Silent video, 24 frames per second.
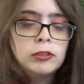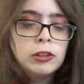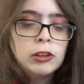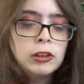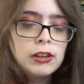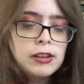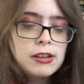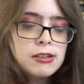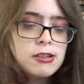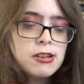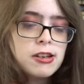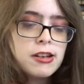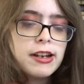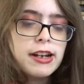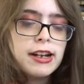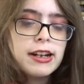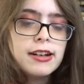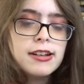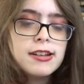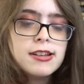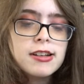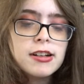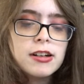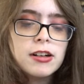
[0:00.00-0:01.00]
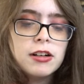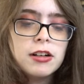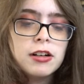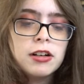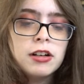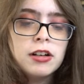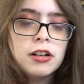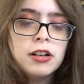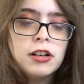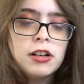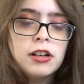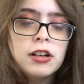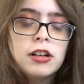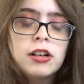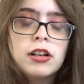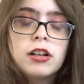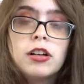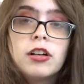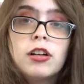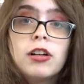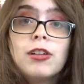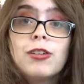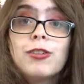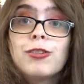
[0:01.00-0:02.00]
So that is our
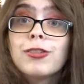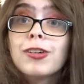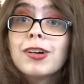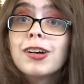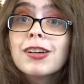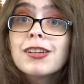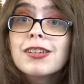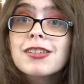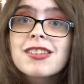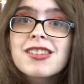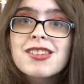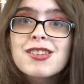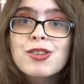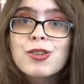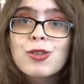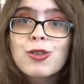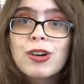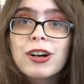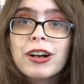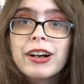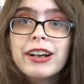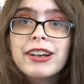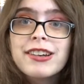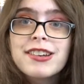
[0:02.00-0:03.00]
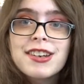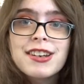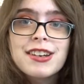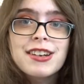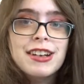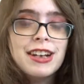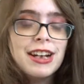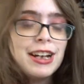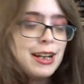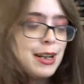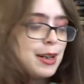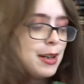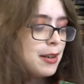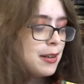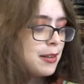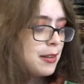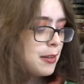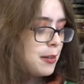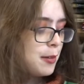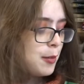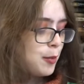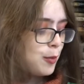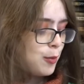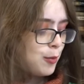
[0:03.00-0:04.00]
first story today.
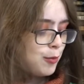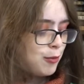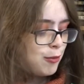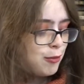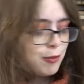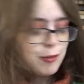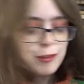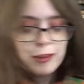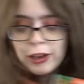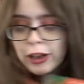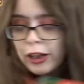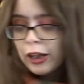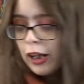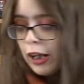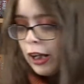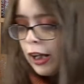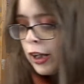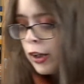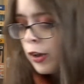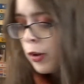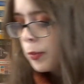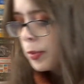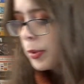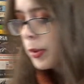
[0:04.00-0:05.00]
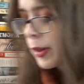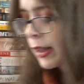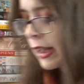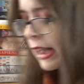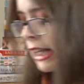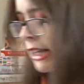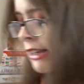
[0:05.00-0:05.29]
I hope you guys